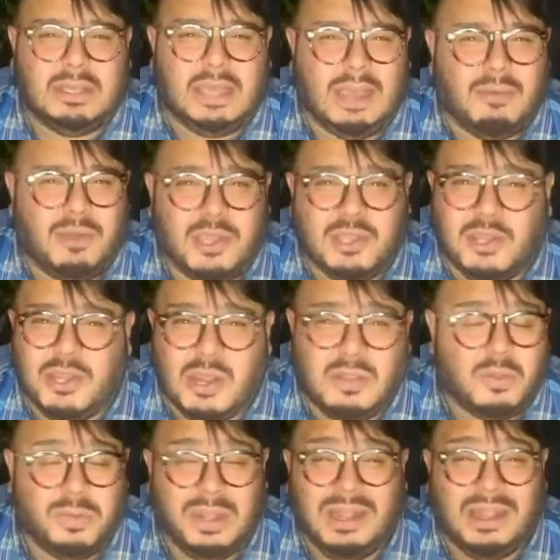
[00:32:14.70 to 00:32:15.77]
I want you to know
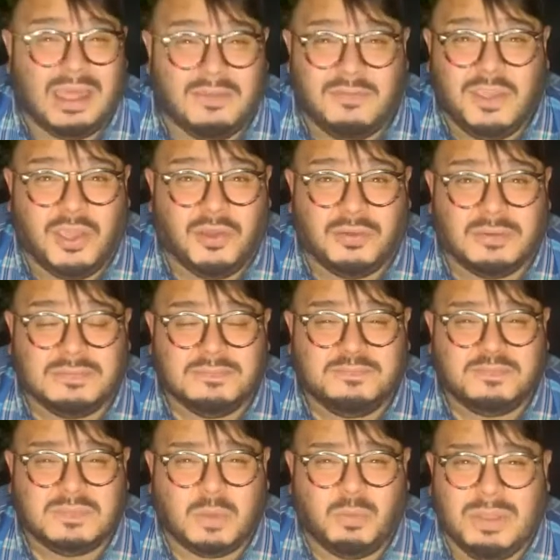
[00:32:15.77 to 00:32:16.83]
that we love you.
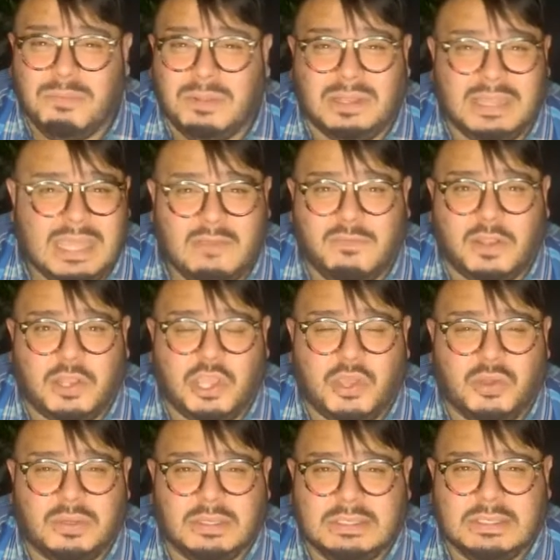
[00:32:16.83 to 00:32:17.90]
And we believe in you.
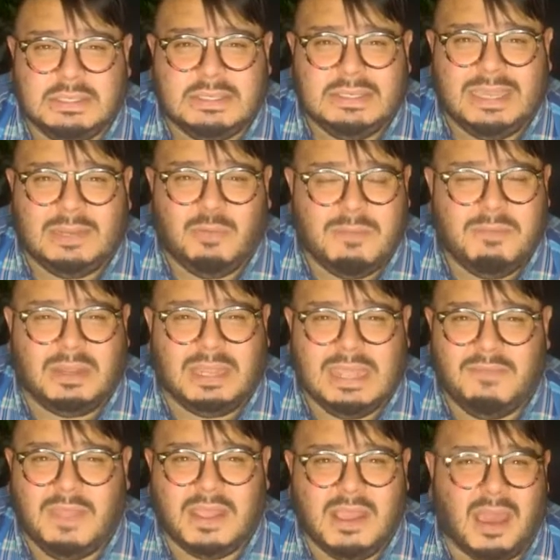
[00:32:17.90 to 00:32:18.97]
And we
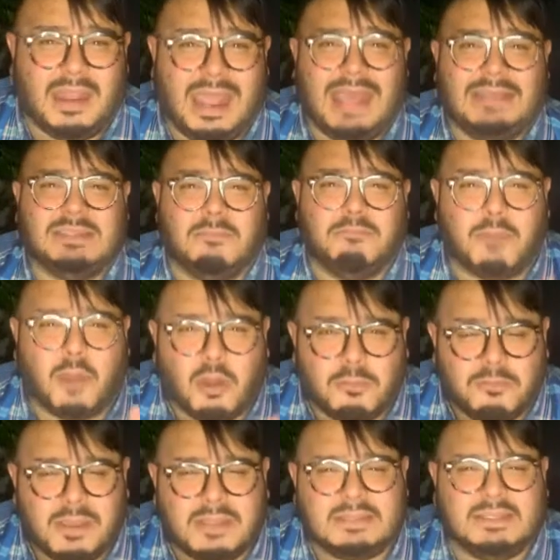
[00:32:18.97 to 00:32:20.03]
believe that God has a
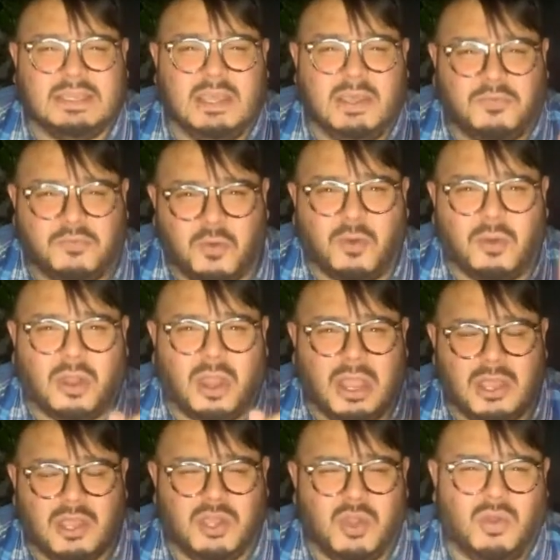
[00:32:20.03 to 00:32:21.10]
purpose for
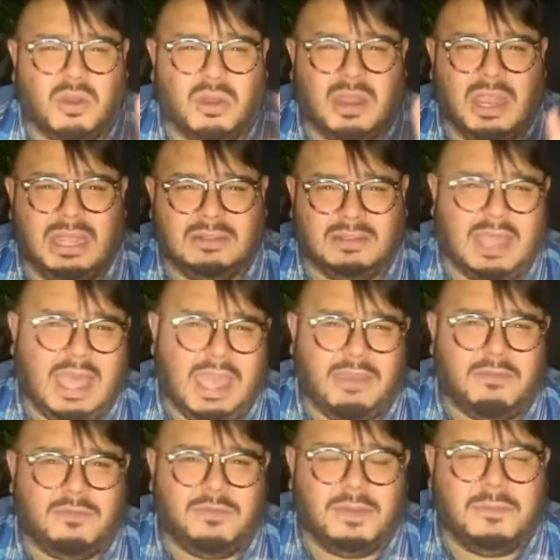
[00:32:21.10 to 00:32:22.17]
your
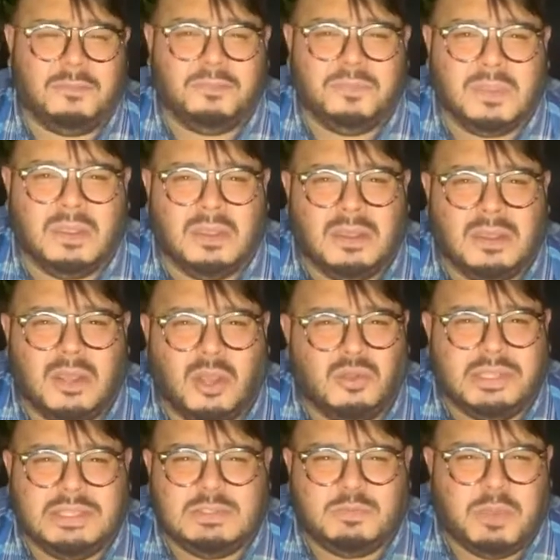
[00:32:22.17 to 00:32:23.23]
life.
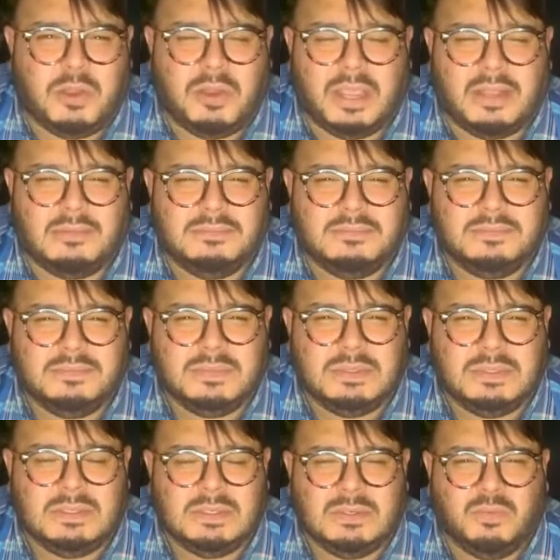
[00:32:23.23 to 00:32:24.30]
Holy Spirit,
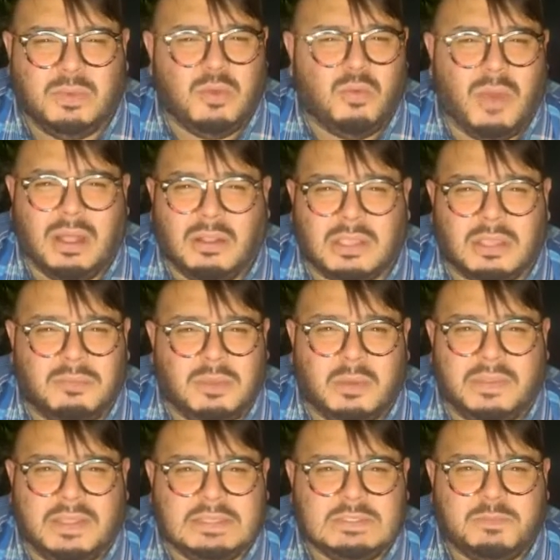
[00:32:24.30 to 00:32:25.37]
we welcome you
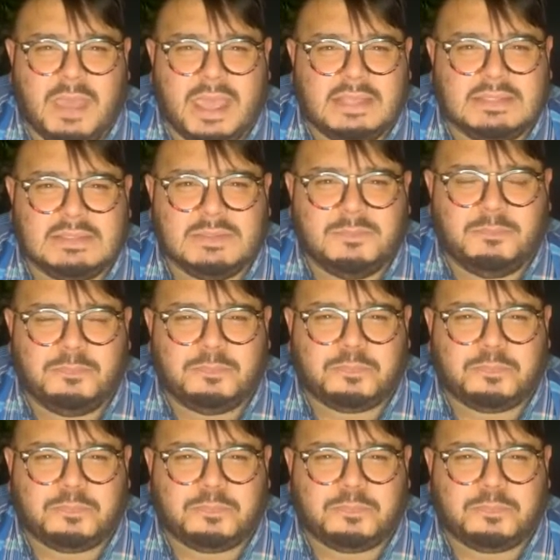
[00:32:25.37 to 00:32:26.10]
in this space.